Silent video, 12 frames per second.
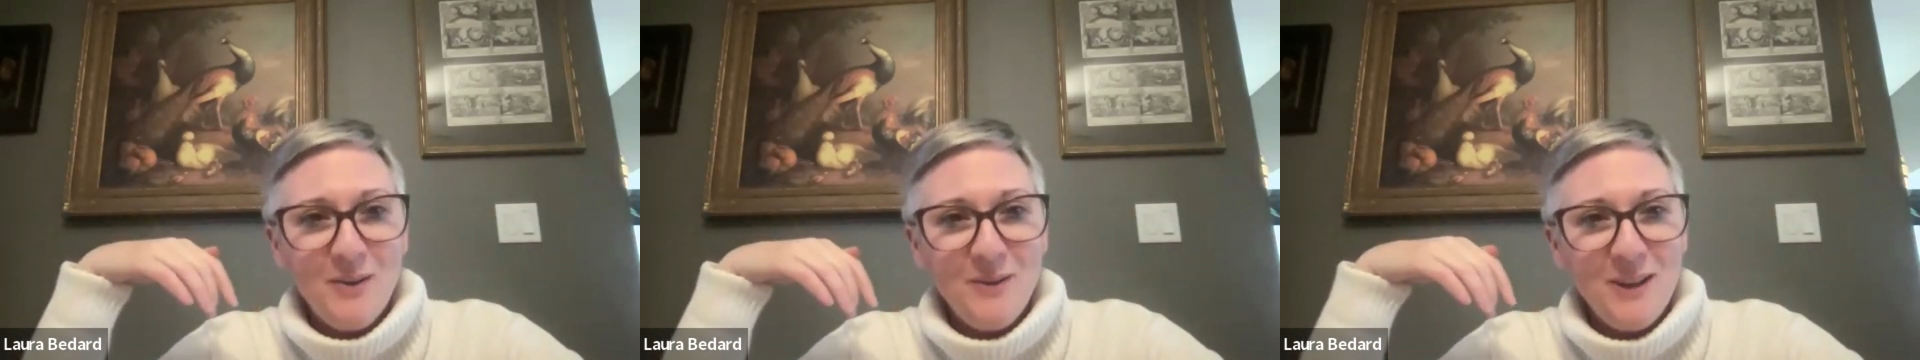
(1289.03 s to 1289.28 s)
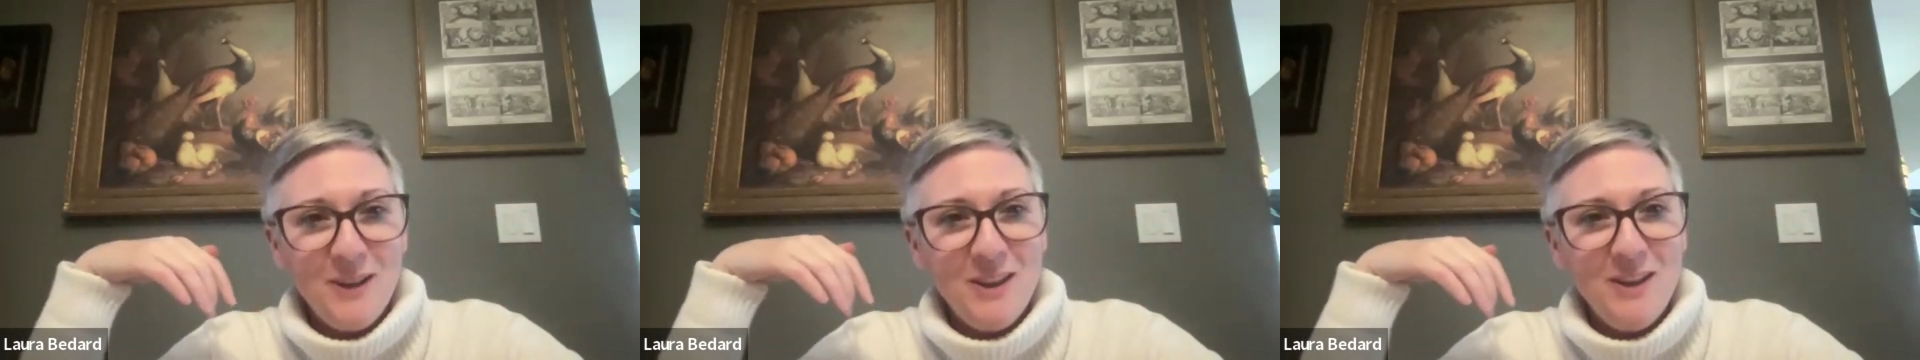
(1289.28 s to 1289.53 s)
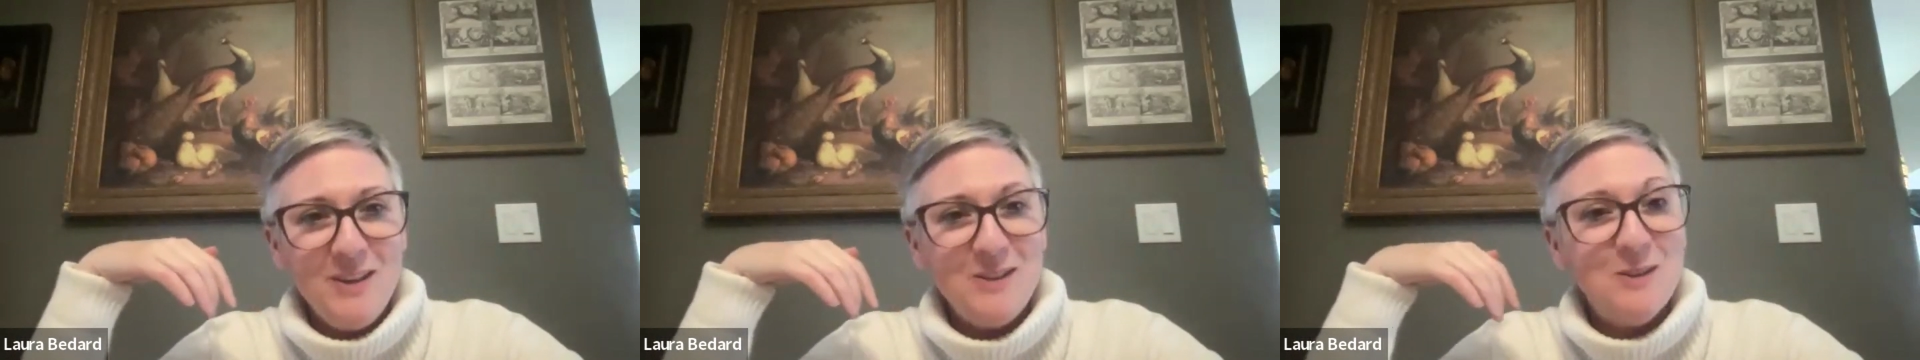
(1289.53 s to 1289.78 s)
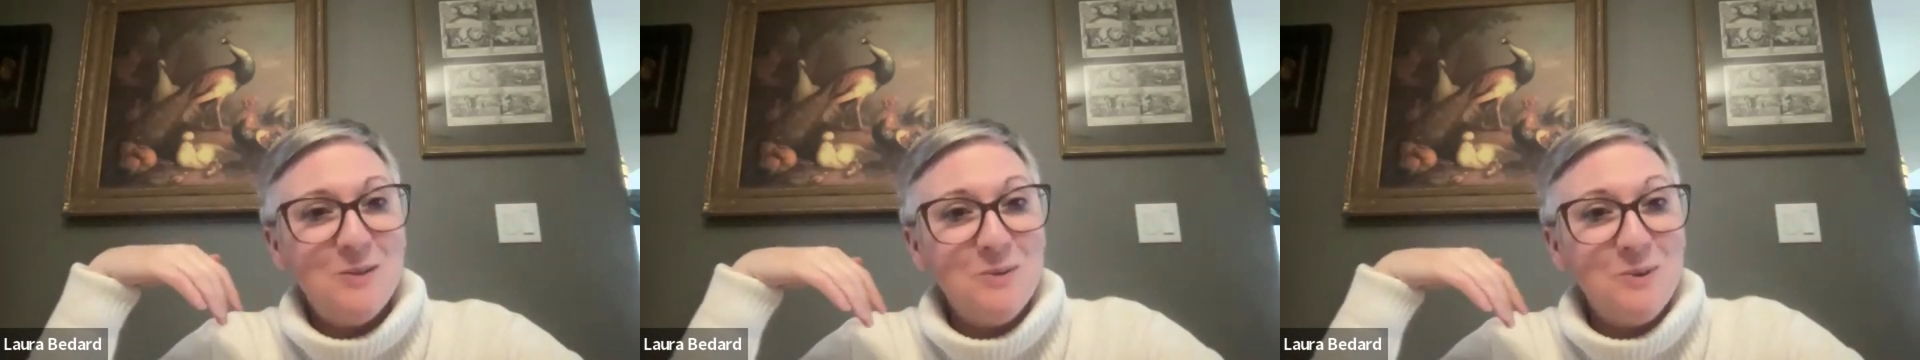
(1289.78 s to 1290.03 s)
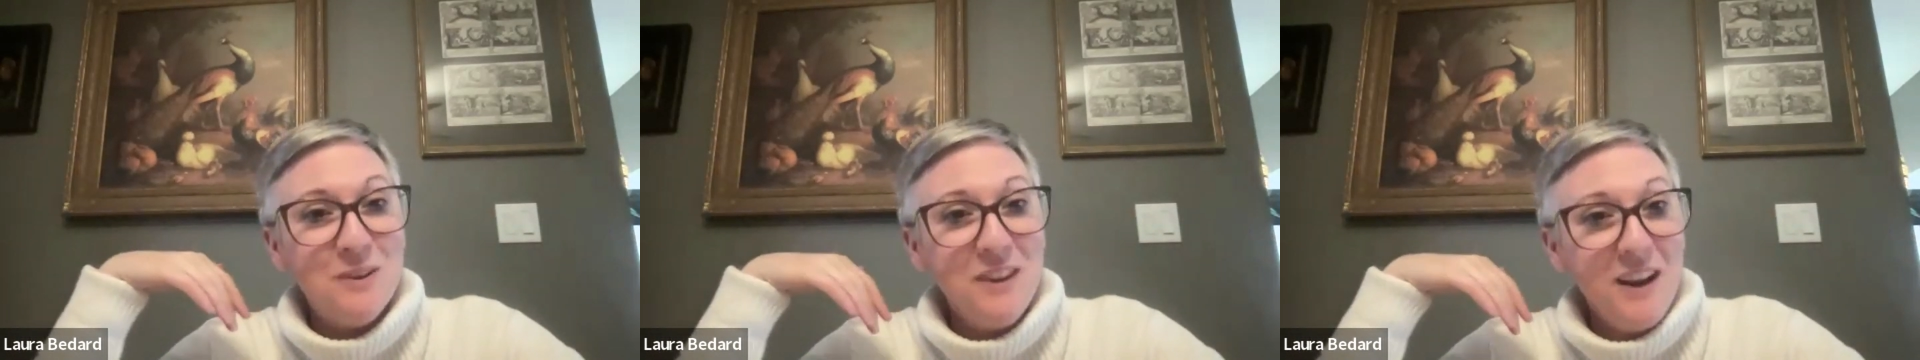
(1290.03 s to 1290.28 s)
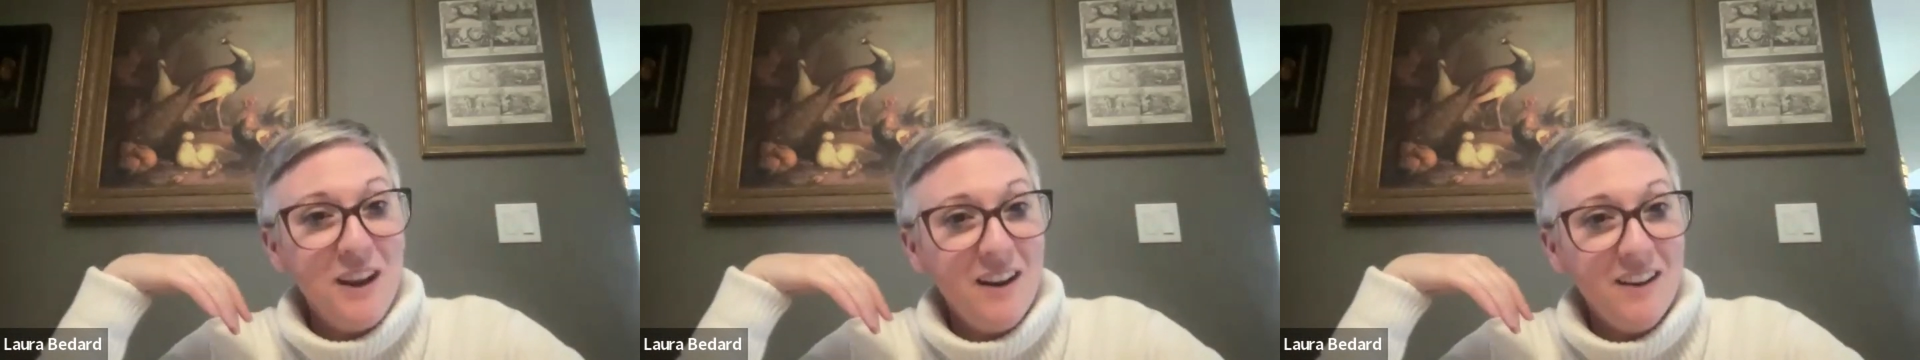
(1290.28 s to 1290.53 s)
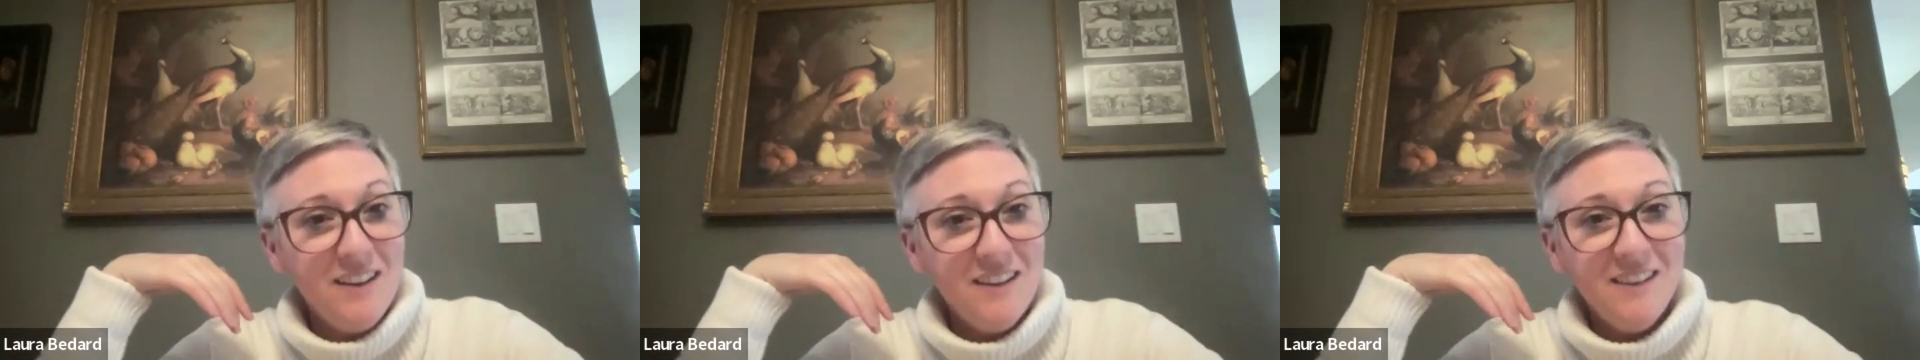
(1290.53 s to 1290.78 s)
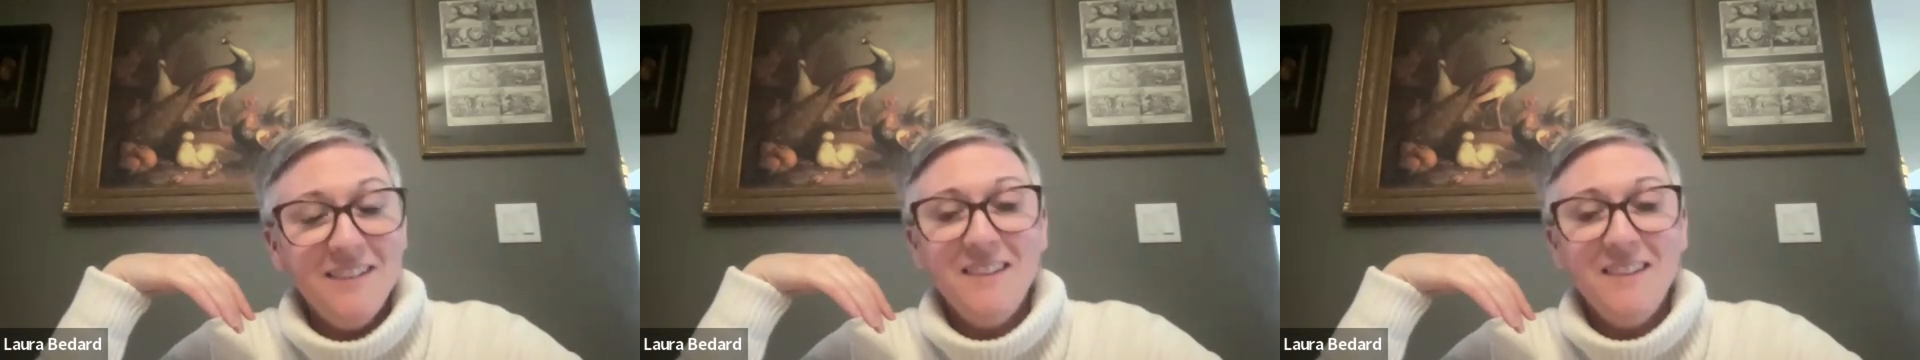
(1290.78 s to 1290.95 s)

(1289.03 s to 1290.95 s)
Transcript: with his school there.